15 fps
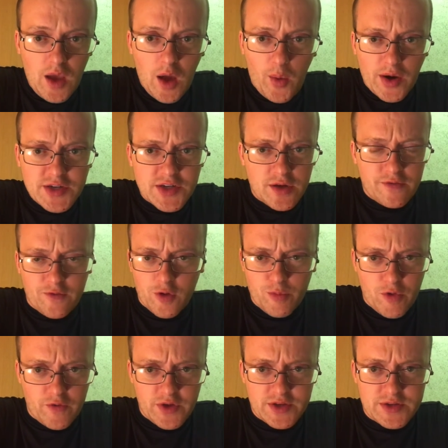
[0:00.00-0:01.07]
I watched 4
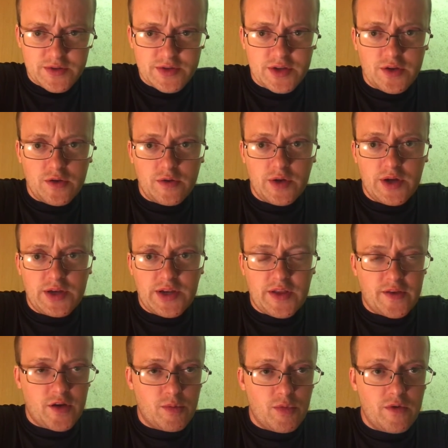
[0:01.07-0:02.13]
movies. There's a new
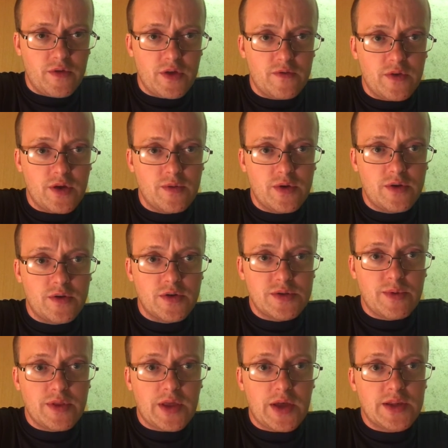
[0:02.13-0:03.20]
Death Note movie, if anyone knows
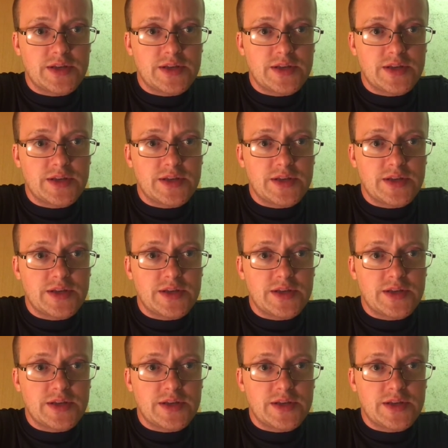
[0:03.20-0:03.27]
about that.